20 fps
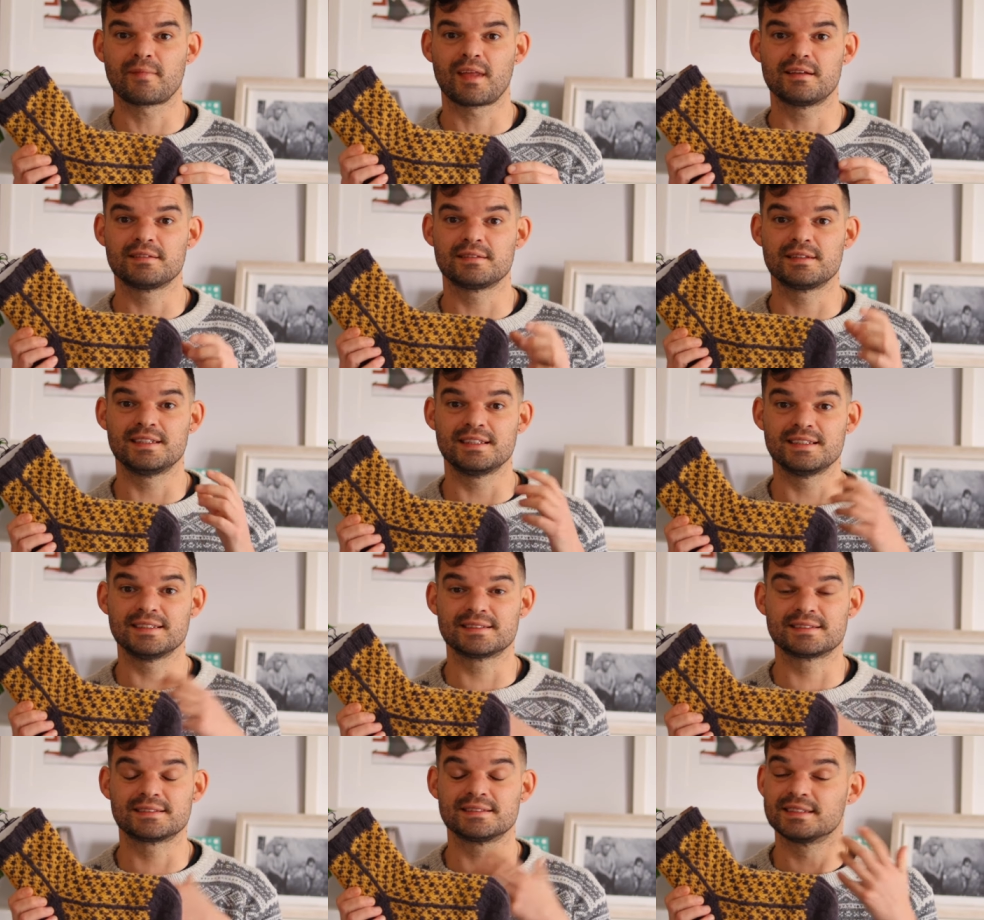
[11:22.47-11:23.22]

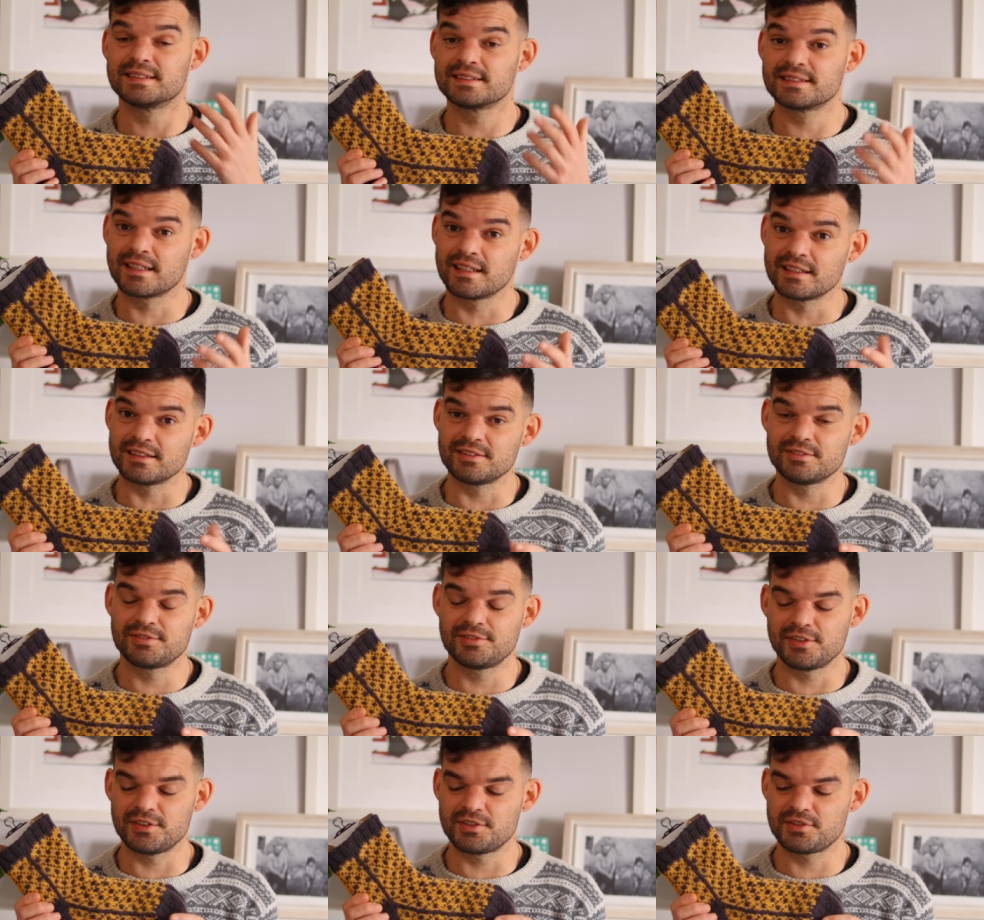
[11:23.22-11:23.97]
this design
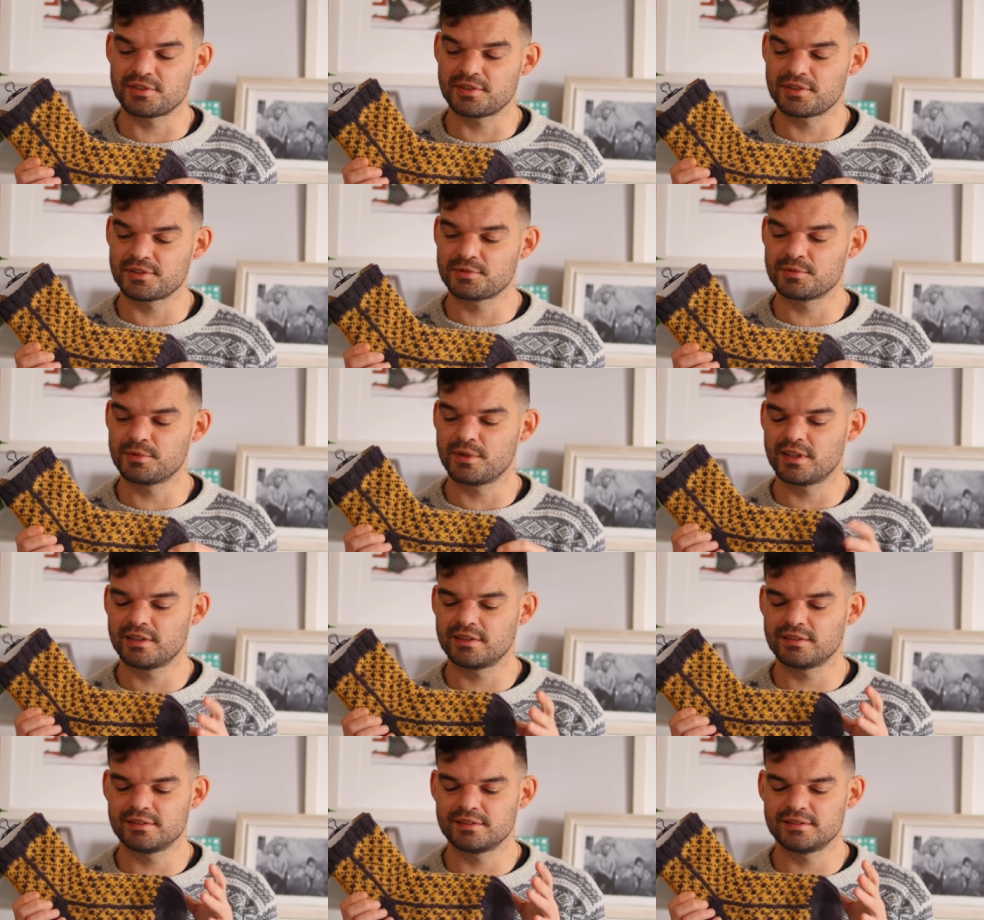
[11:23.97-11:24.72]
feature as
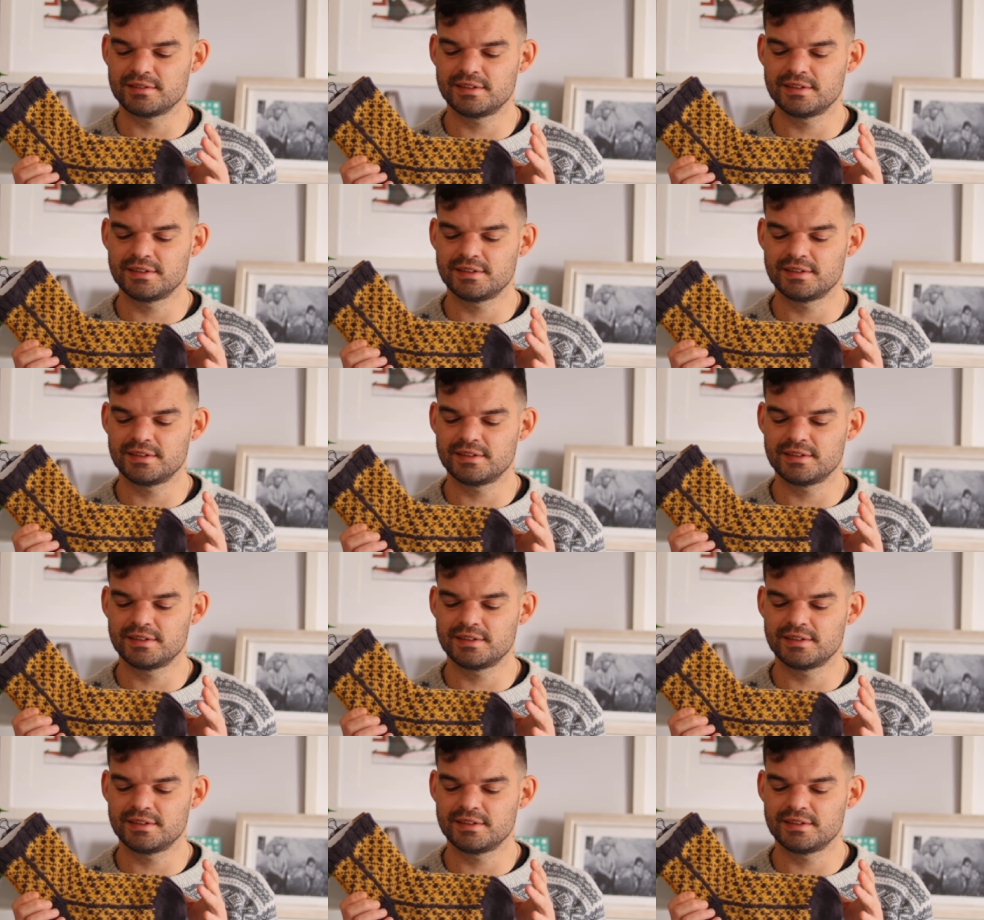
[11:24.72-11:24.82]
well.